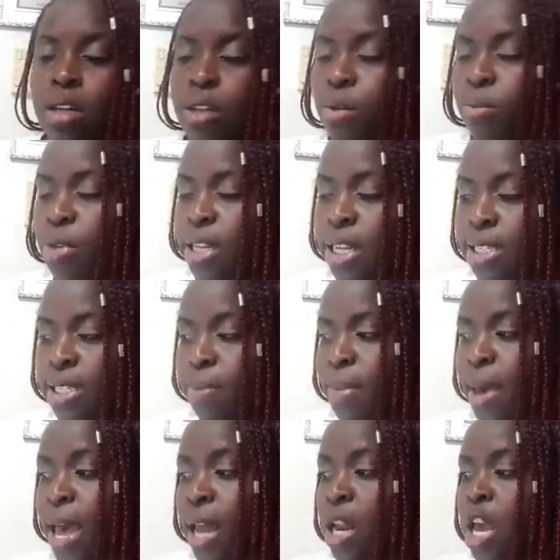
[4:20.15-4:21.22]

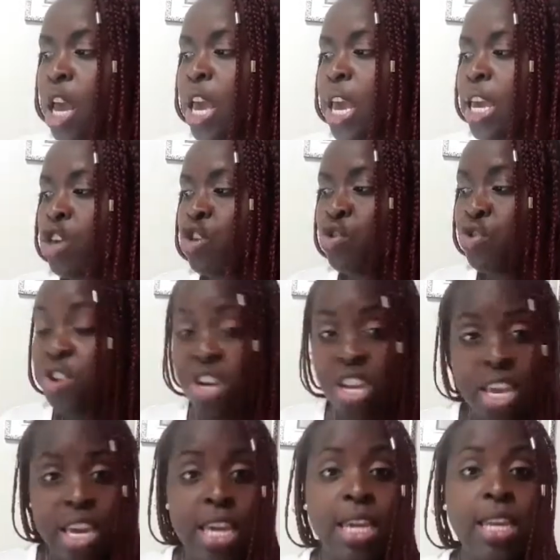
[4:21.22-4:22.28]
Elizabeth. You
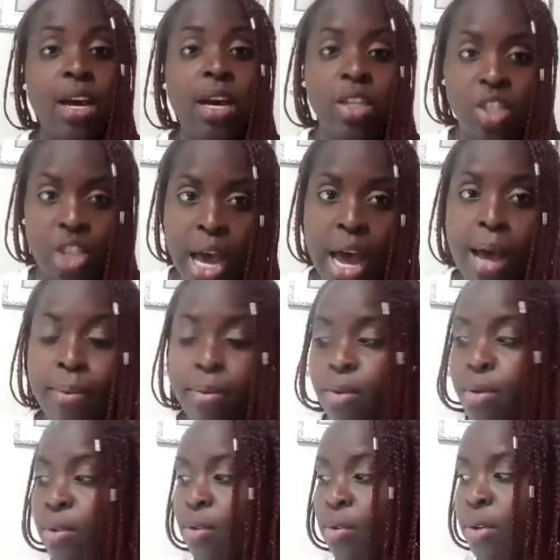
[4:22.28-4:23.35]
need a job,
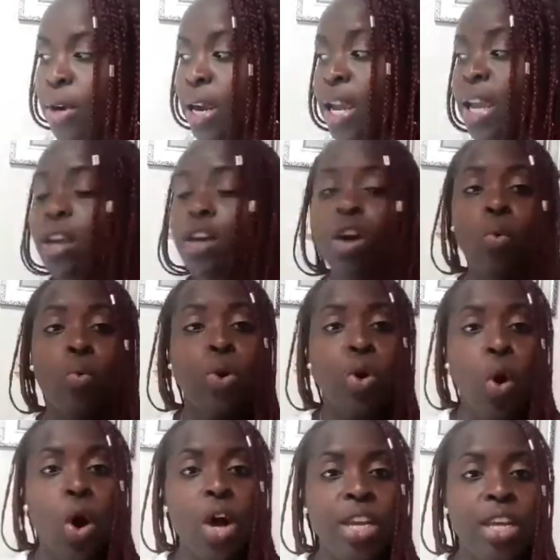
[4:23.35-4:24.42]
right? We
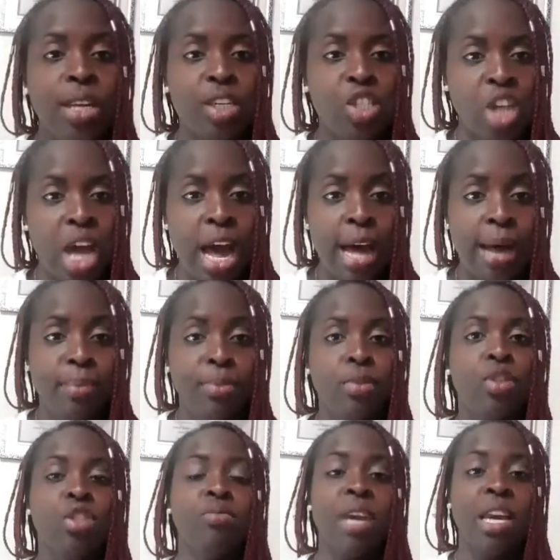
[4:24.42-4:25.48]
all need a job
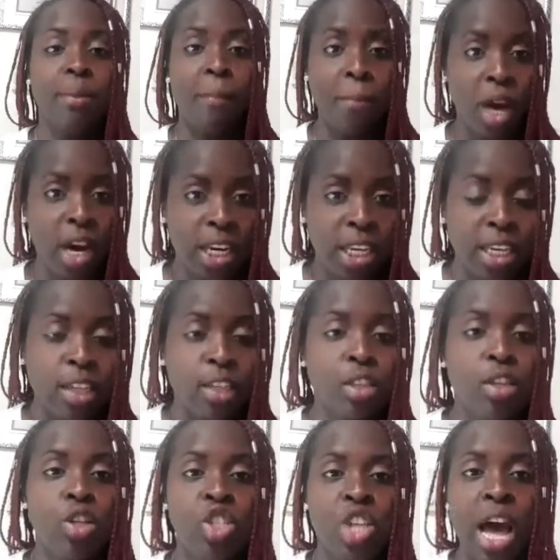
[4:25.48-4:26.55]
to make money.
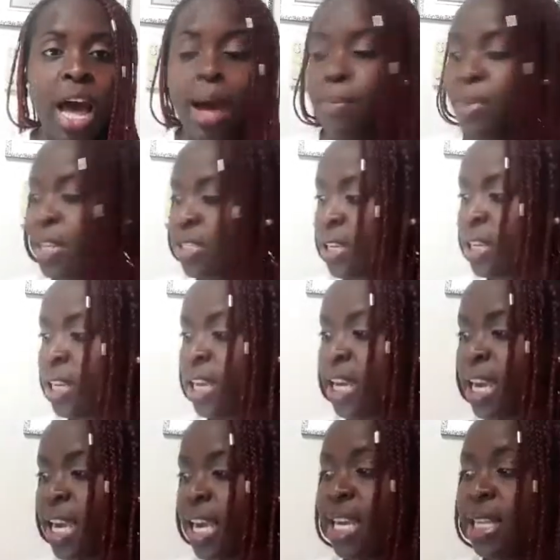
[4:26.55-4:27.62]
So job basically
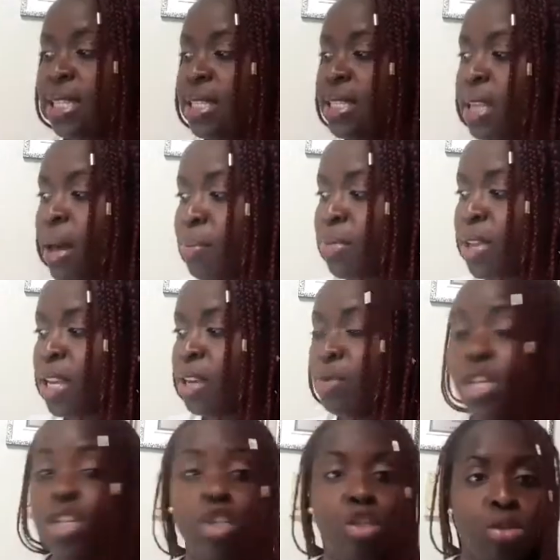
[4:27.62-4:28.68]
is something
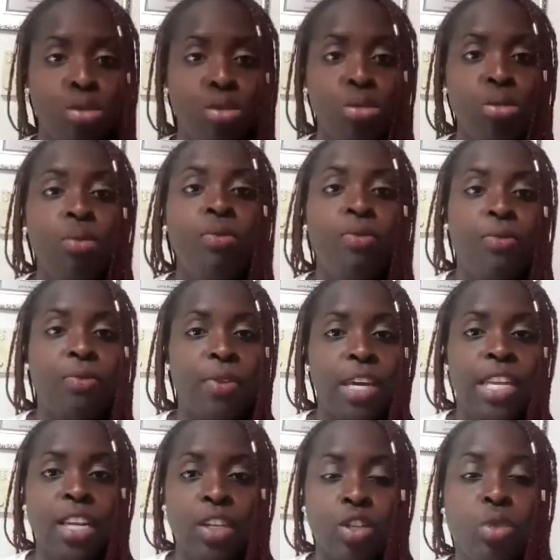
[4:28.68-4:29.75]
we do
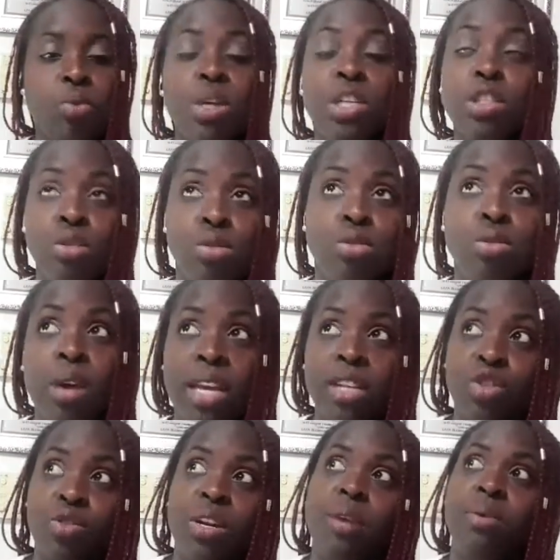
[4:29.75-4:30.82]
and
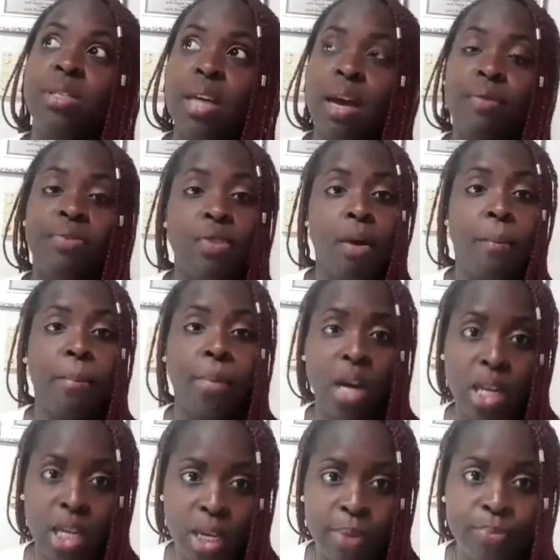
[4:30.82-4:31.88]
trade our time for
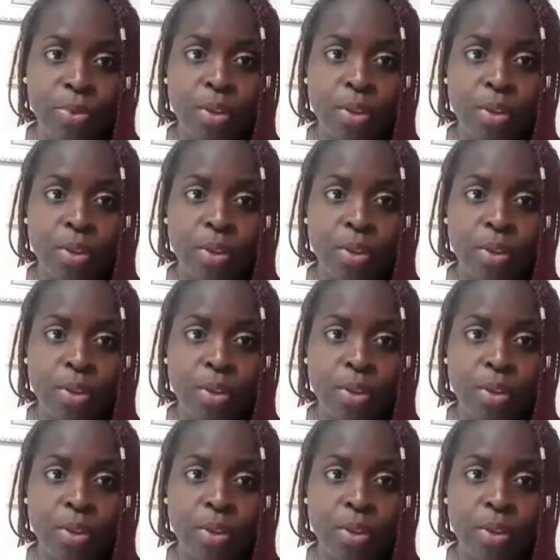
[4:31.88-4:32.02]
money.